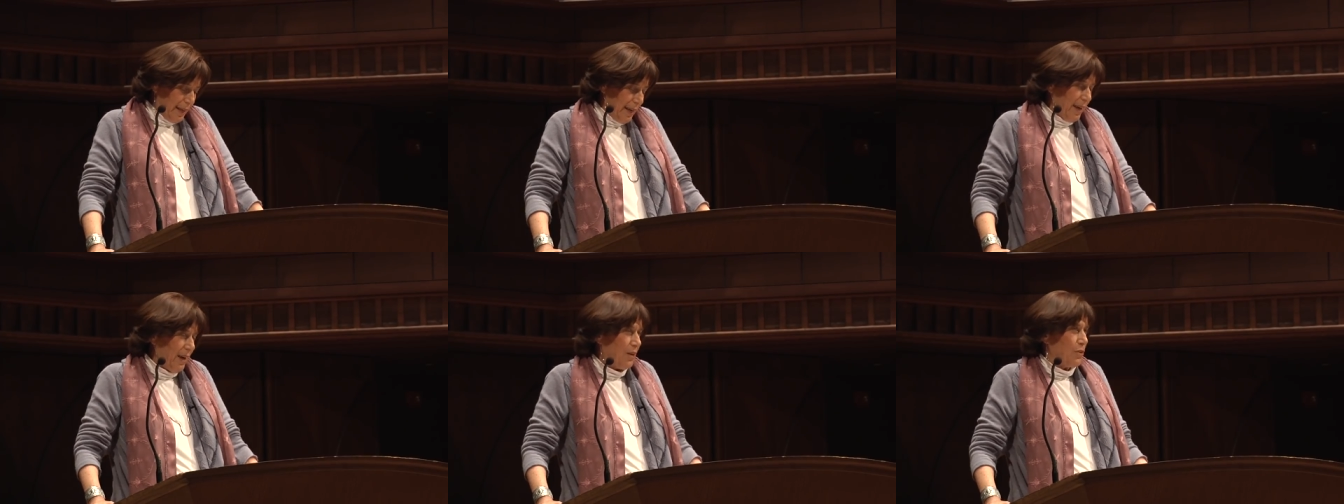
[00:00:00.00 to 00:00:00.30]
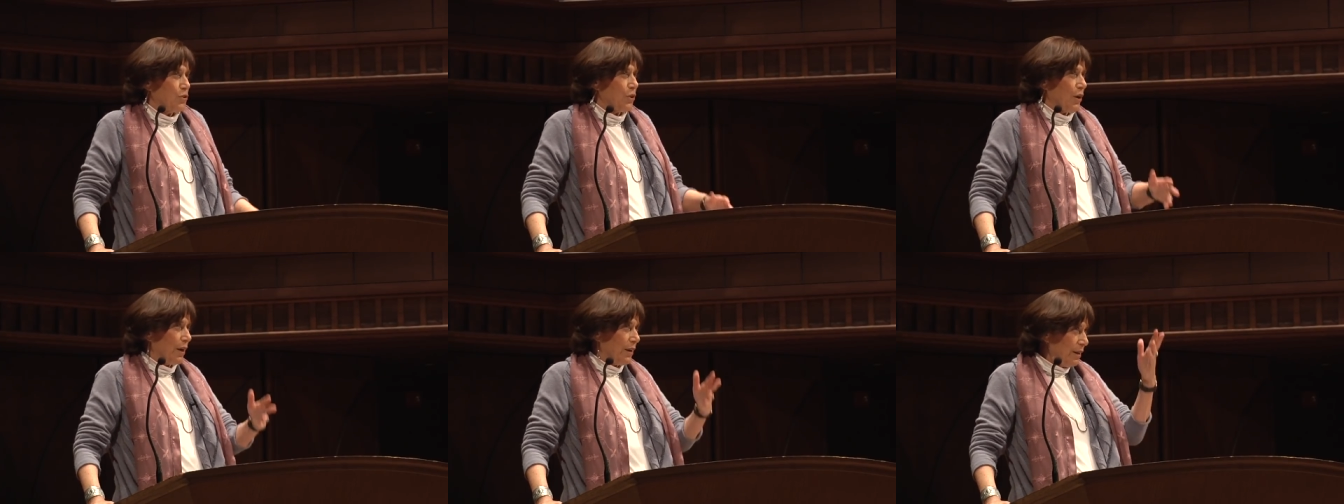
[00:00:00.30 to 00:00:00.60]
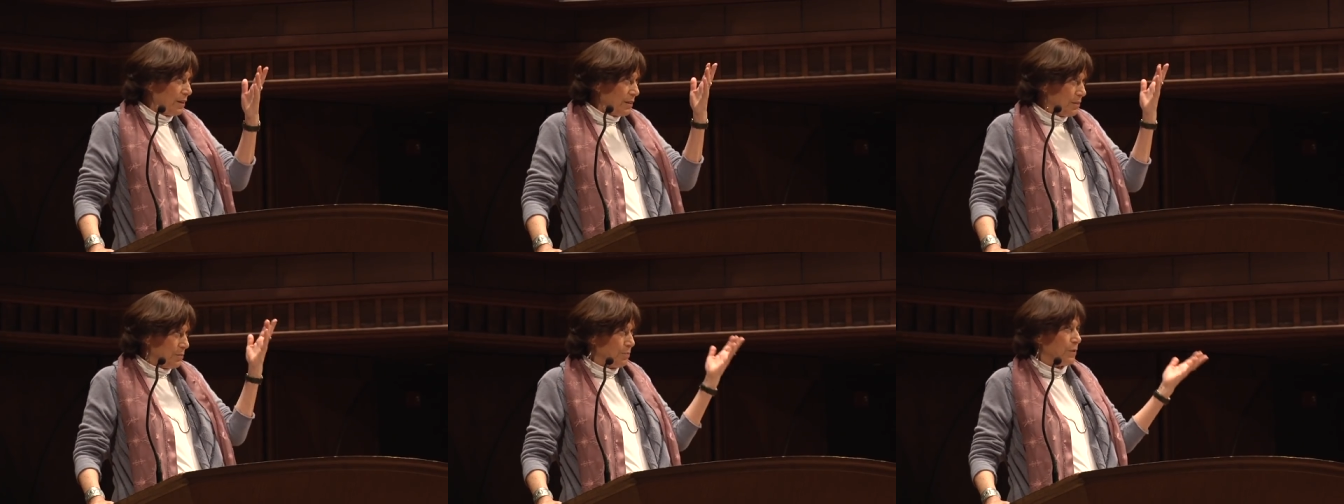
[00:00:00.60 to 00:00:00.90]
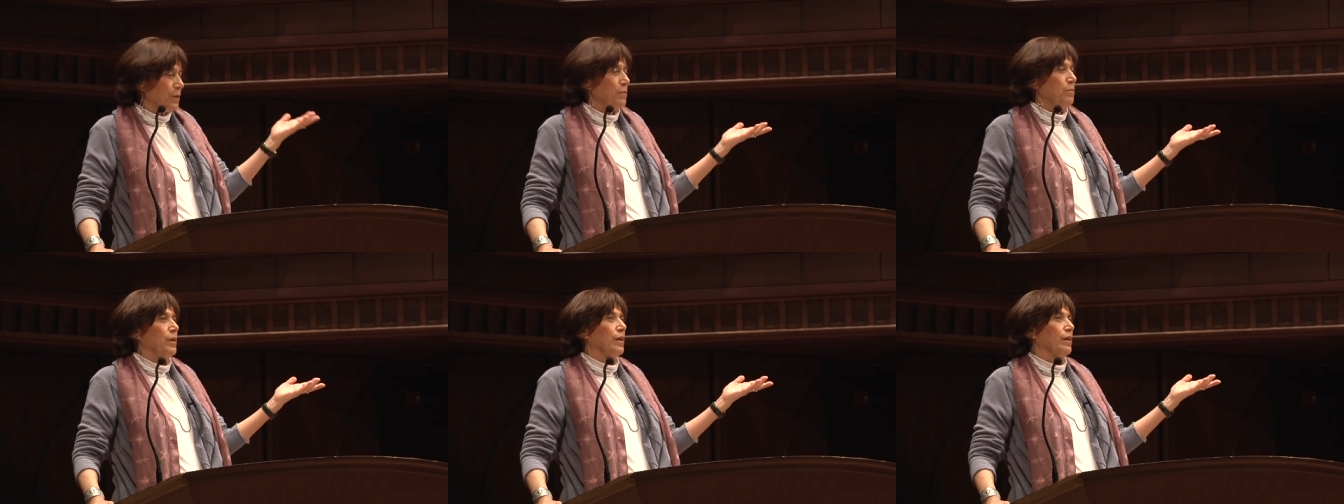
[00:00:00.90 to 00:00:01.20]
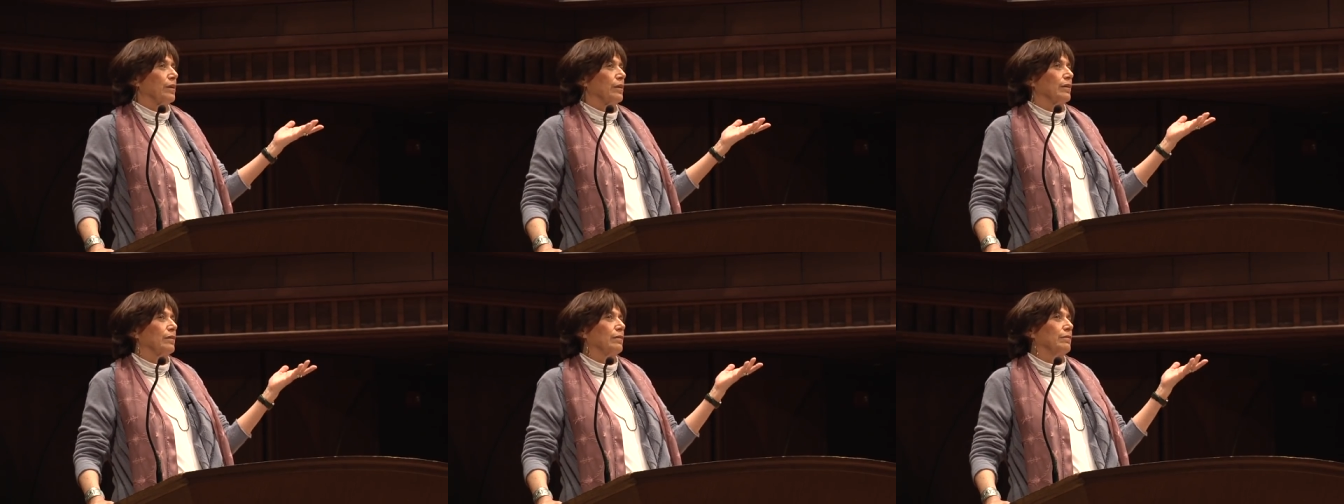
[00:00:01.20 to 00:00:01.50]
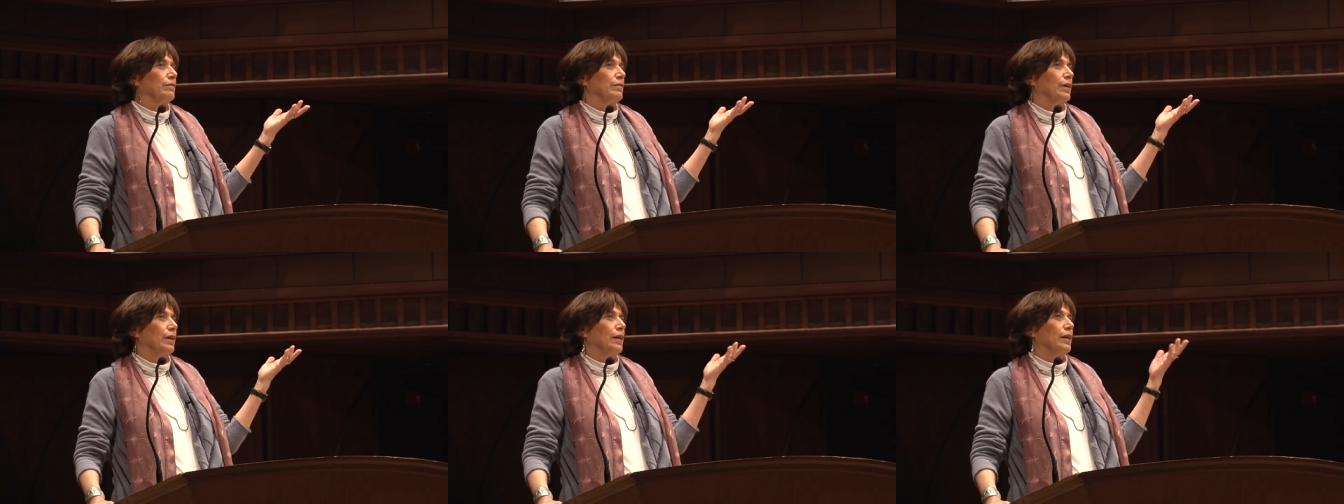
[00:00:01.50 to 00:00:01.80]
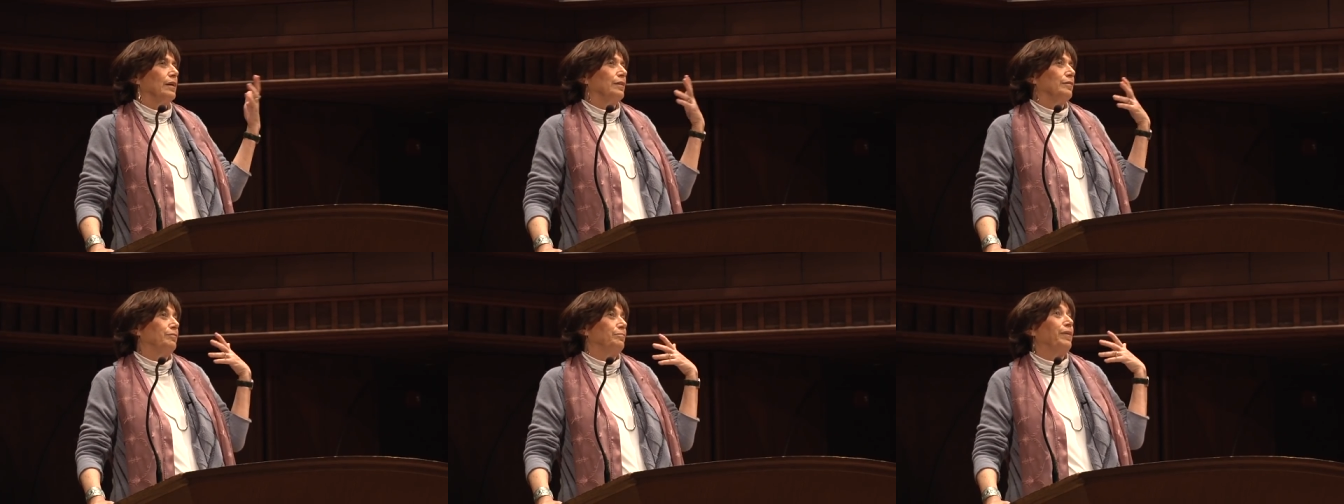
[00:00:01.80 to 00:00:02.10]
at China's premier
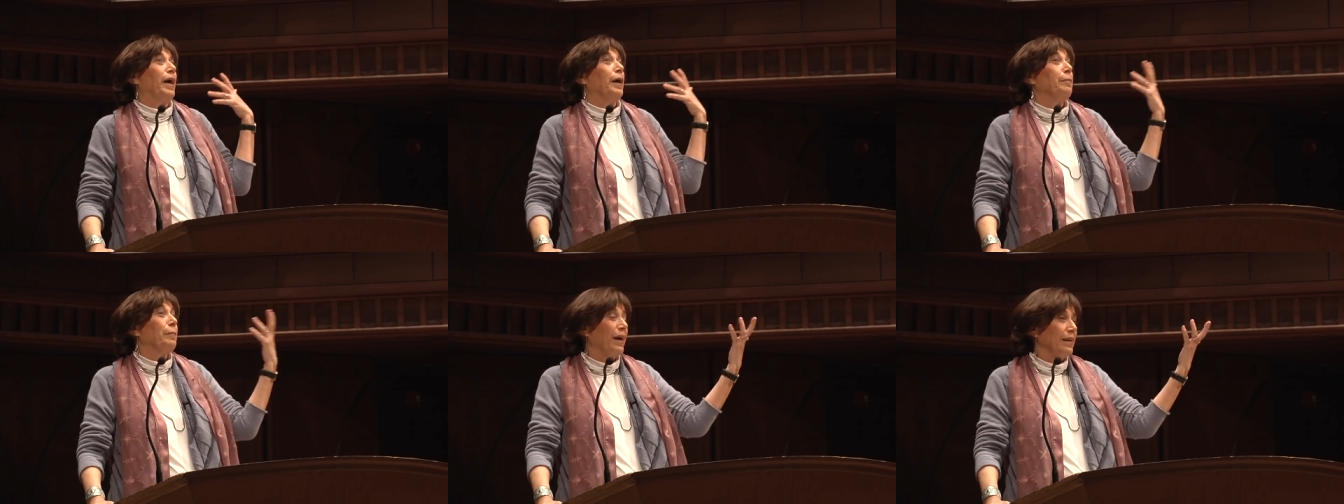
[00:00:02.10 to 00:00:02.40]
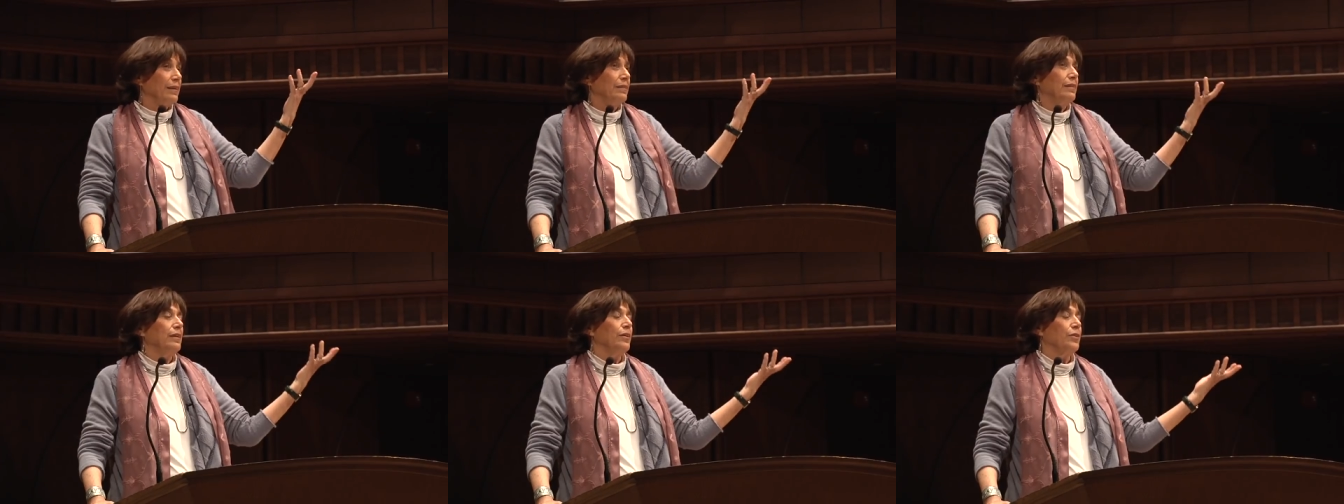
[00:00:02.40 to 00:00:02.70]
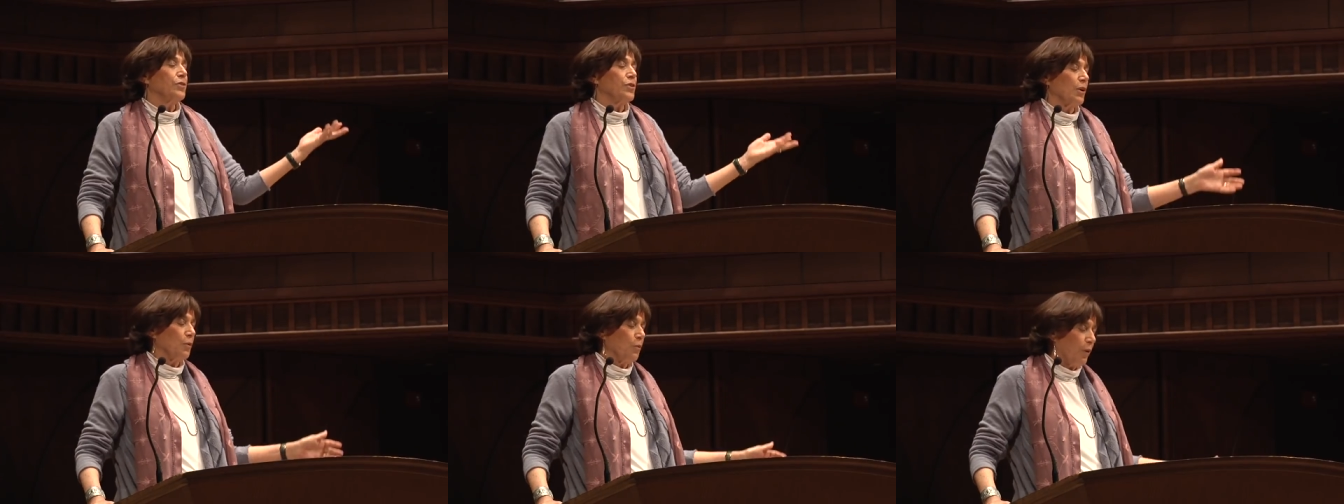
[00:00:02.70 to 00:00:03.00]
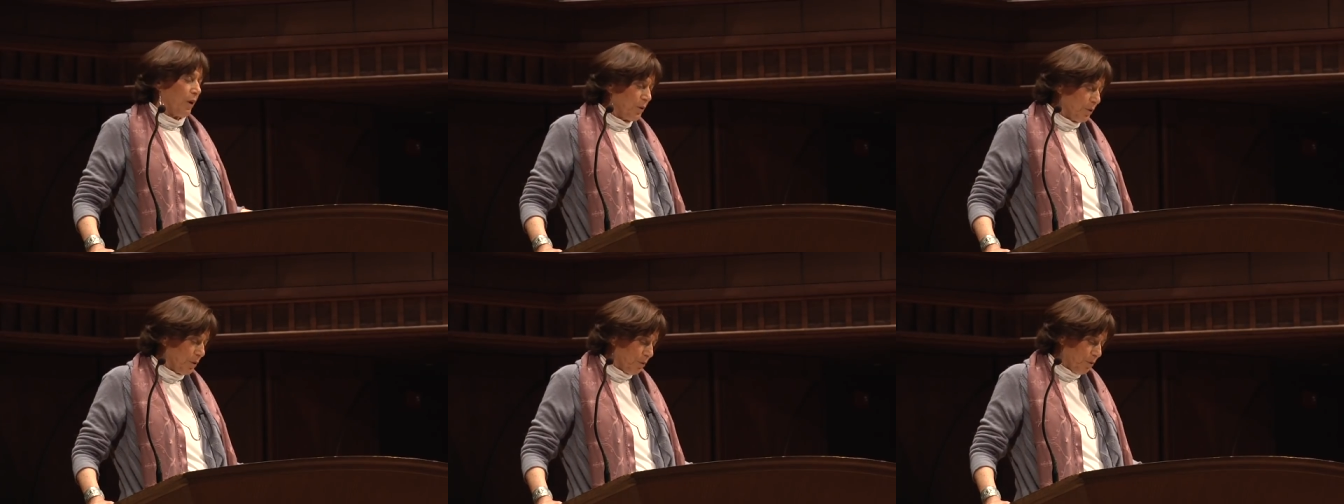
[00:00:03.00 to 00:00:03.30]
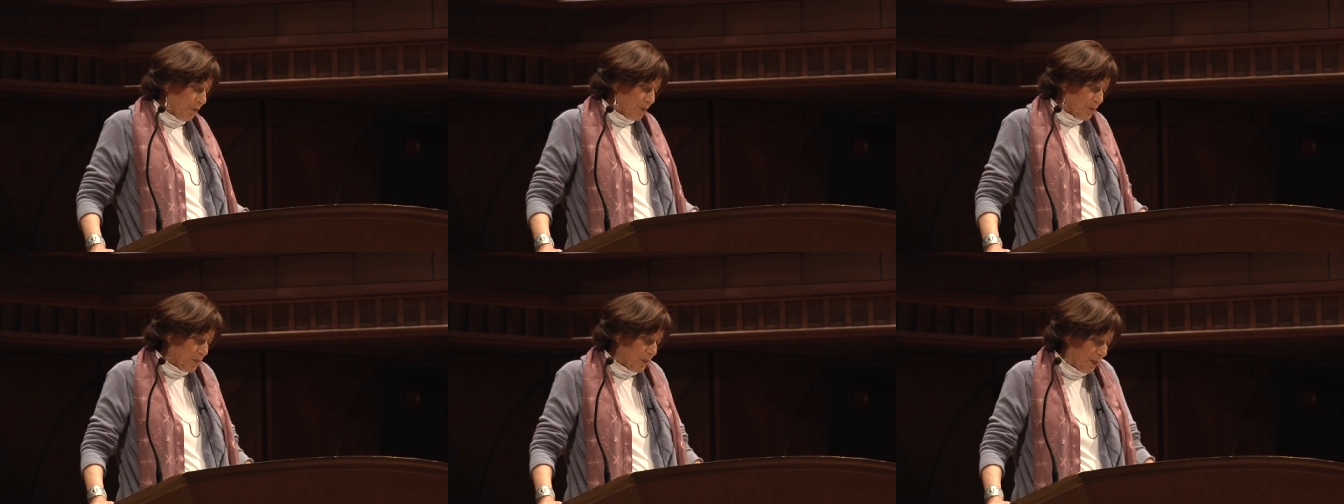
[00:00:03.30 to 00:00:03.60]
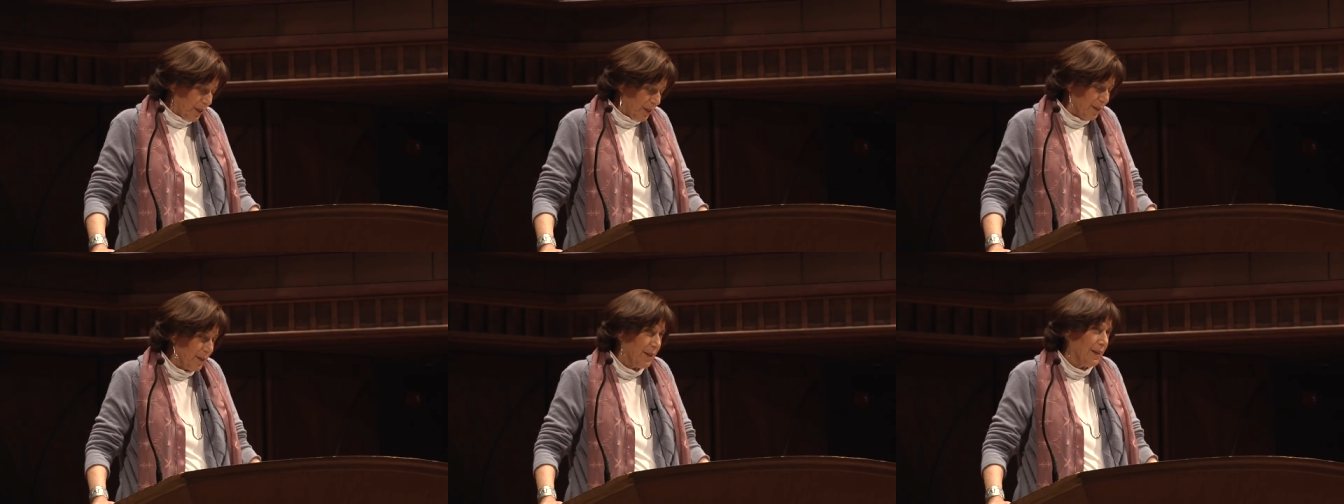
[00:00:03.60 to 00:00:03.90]
uh, MIT Tsinghua University.